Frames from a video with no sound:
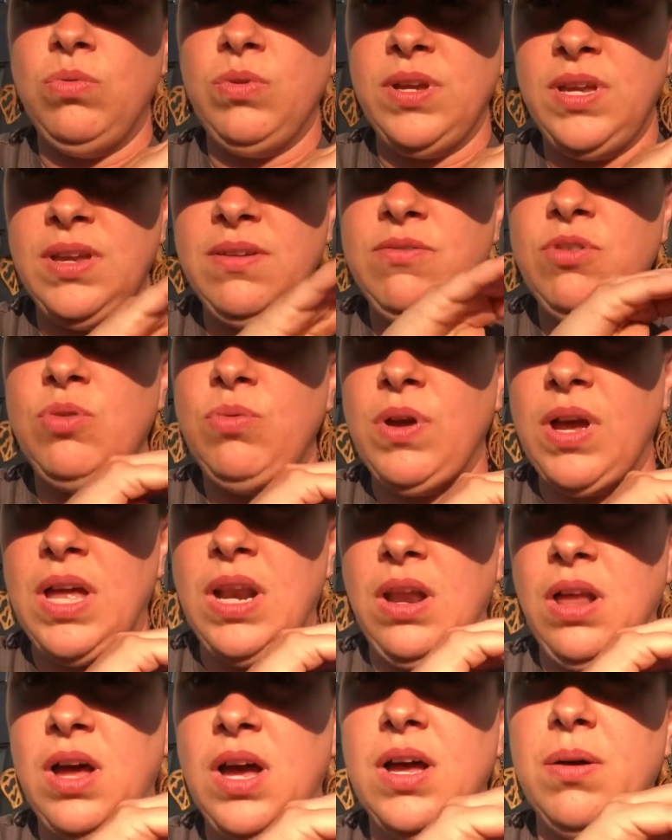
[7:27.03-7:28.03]
give you a
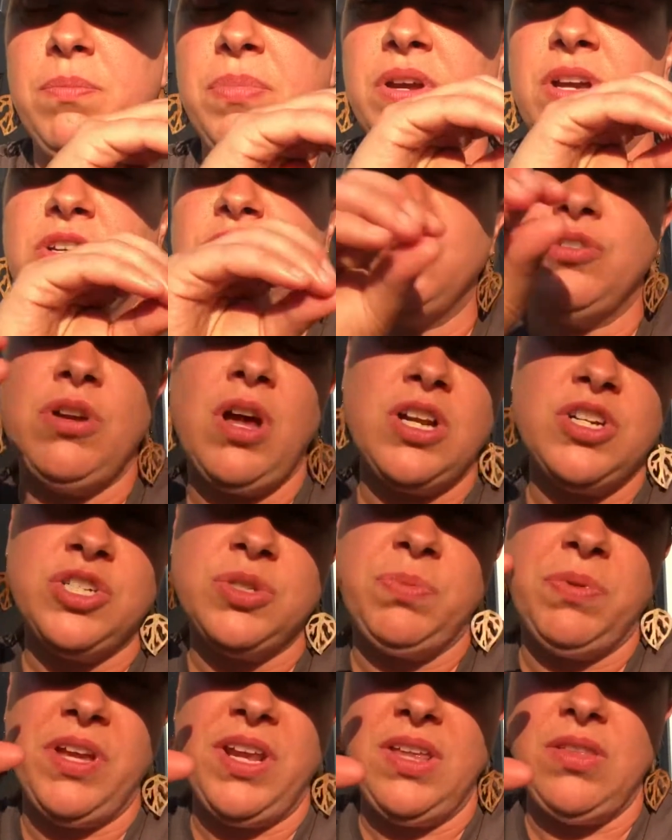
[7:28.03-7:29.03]
lot, because you're not
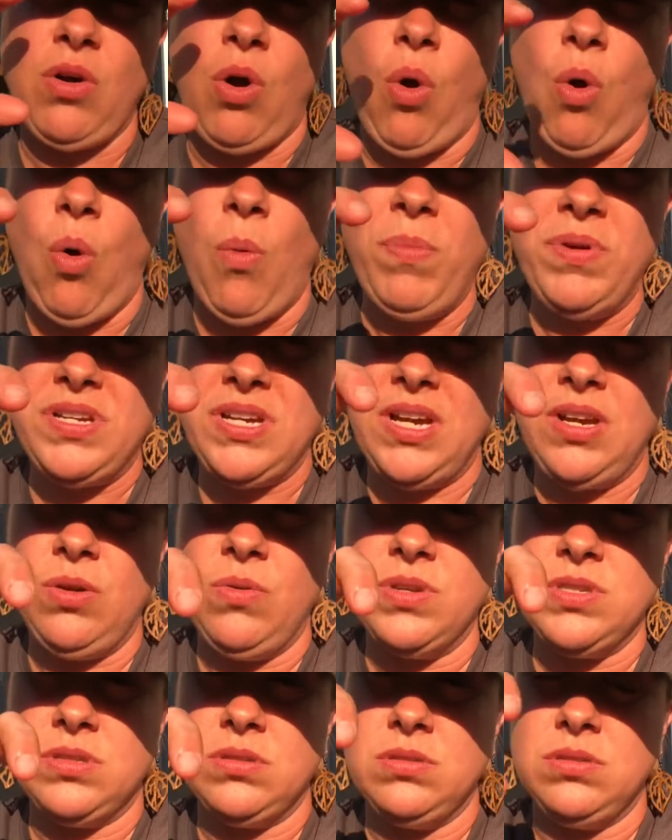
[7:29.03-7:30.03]
just planting the whole potato
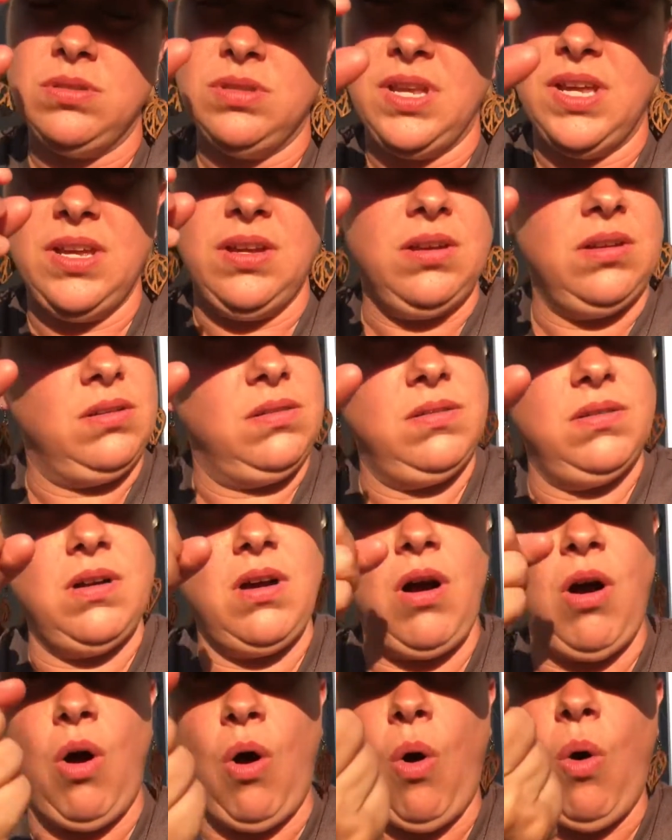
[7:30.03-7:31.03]
as like
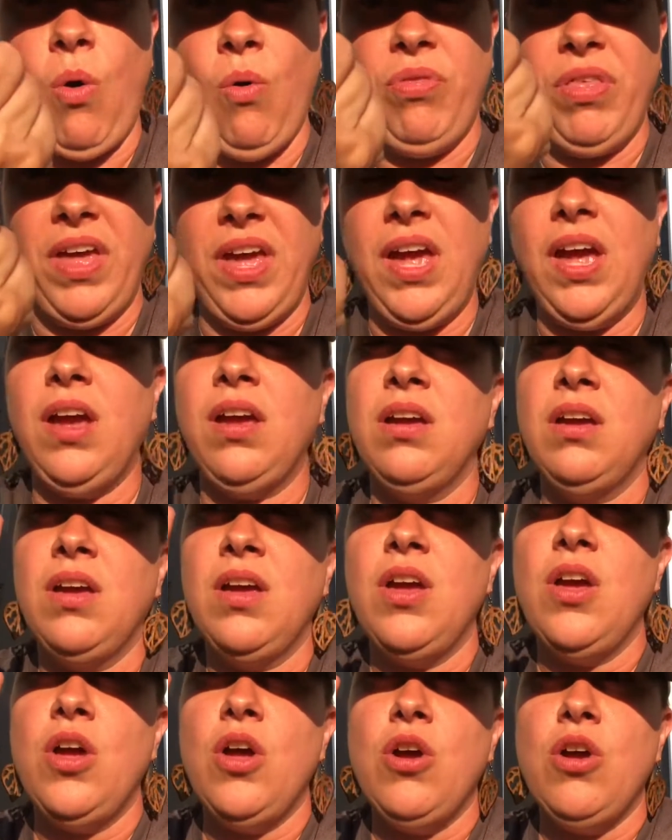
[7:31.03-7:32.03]
a whole thing.
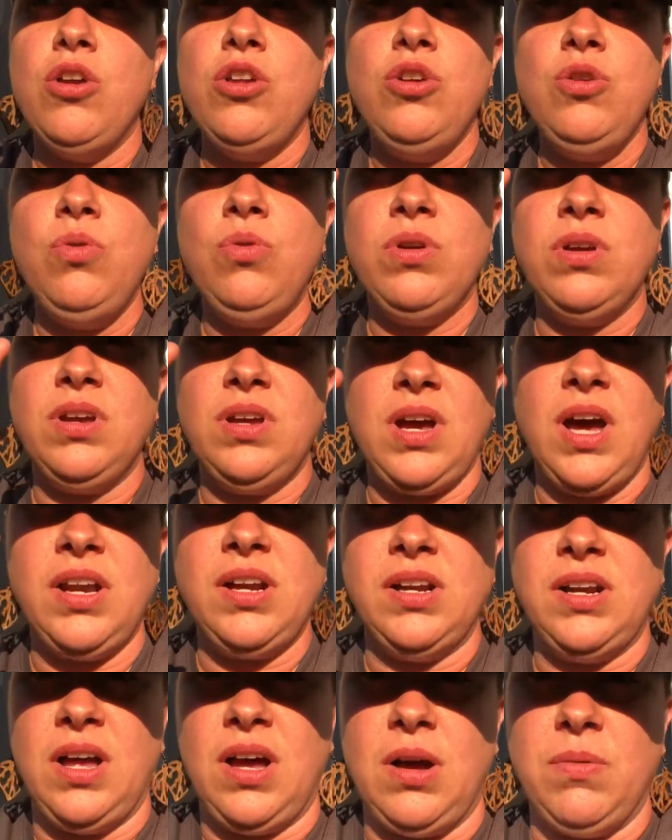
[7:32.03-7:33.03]
You can cut
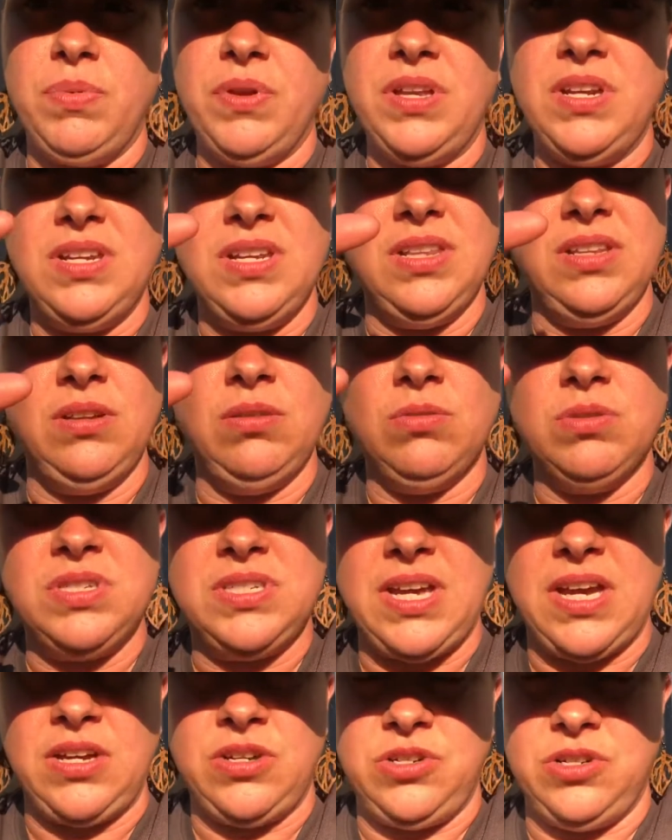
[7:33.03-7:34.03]
it up into little
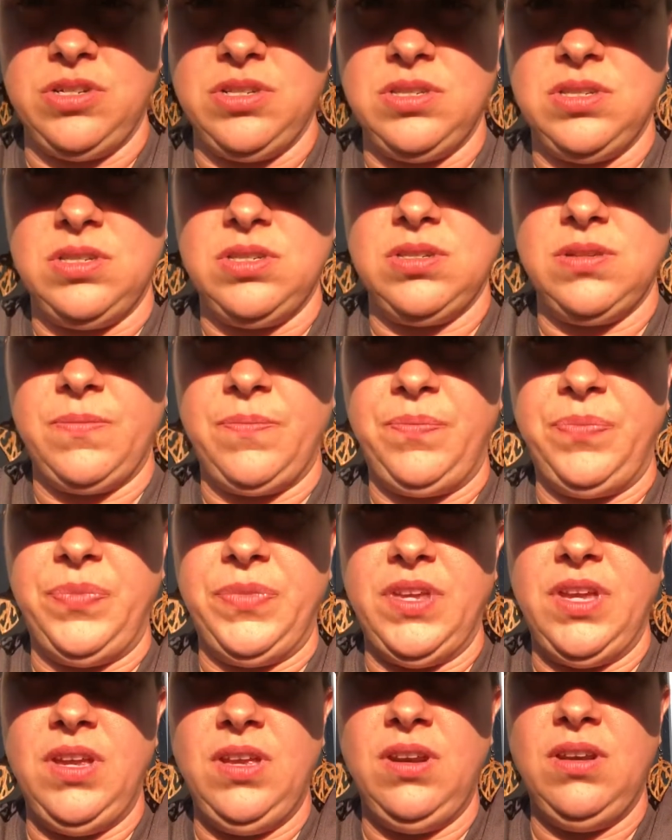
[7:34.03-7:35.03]
sections.
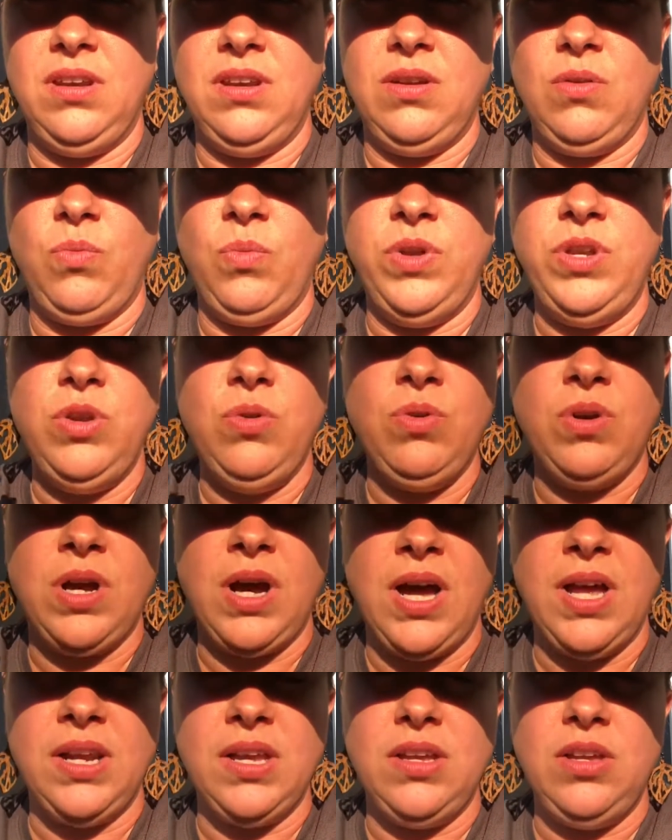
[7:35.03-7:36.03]
And when you
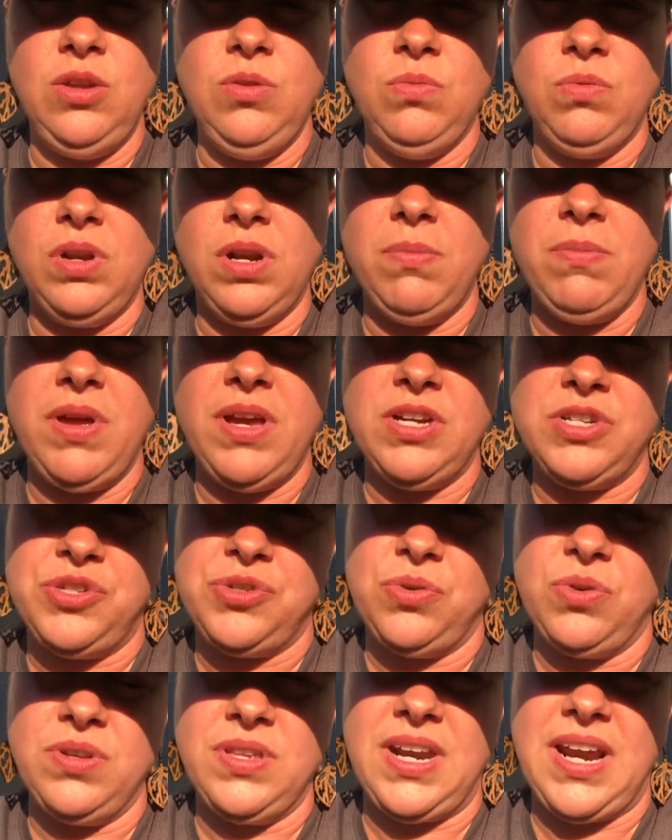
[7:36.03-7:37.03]
cut it, you want to make
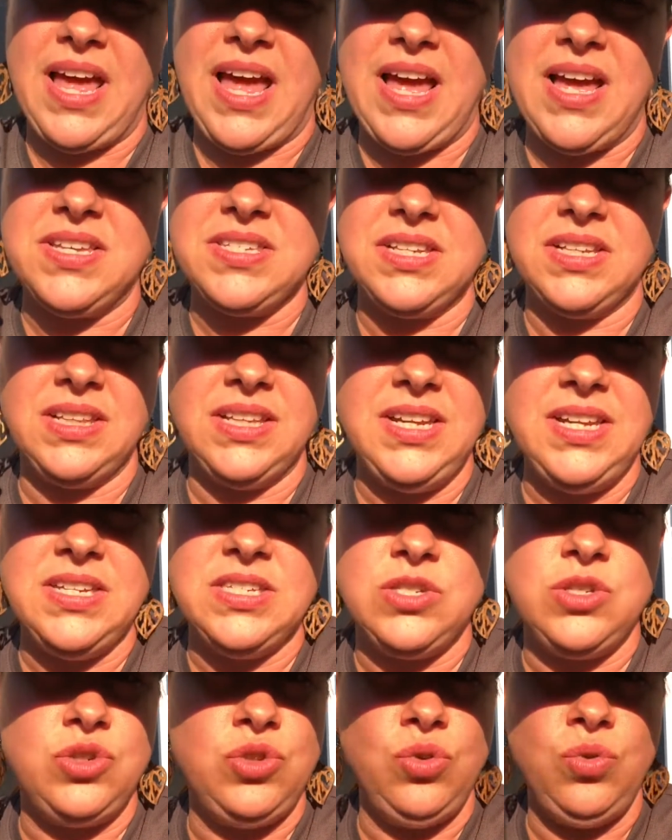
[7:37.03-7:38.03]
sure that it has at
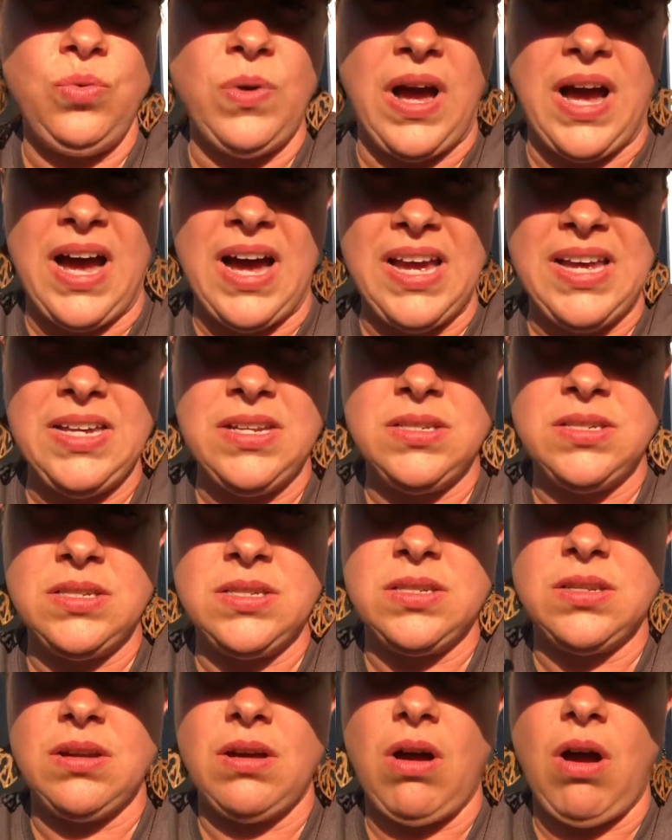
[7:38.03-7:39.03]
least 2
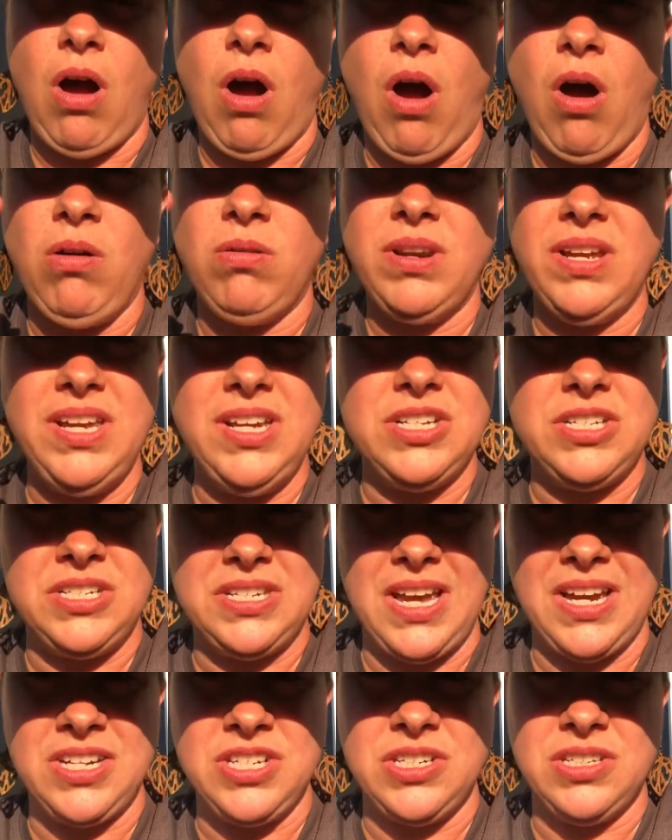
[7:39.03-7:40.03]
eyes on each
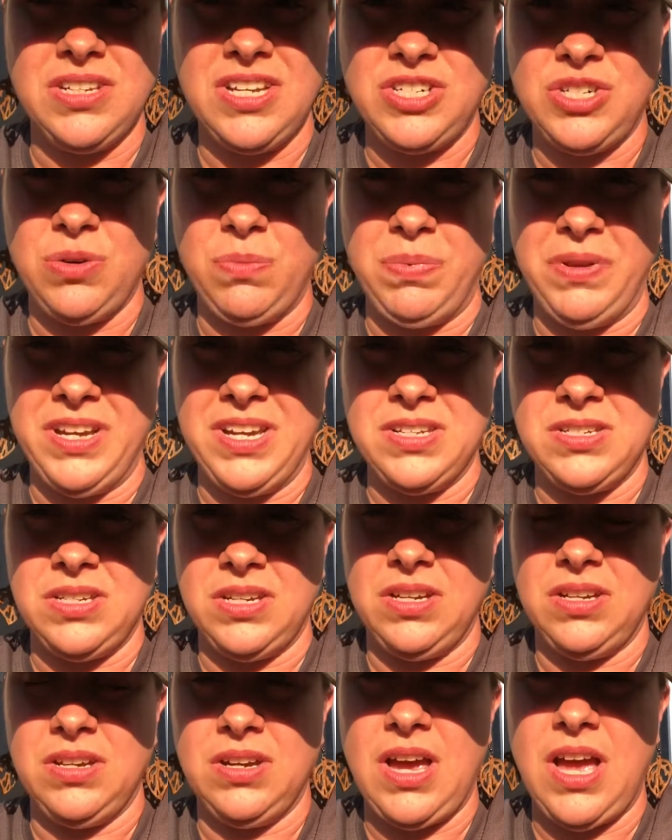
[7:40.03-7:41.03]
section that you're
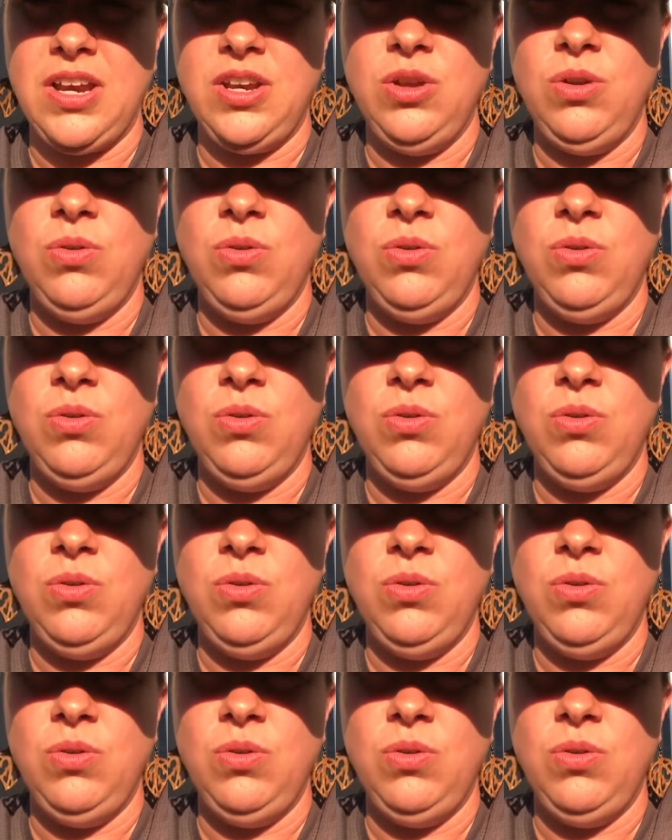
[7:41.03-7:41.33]
planting. And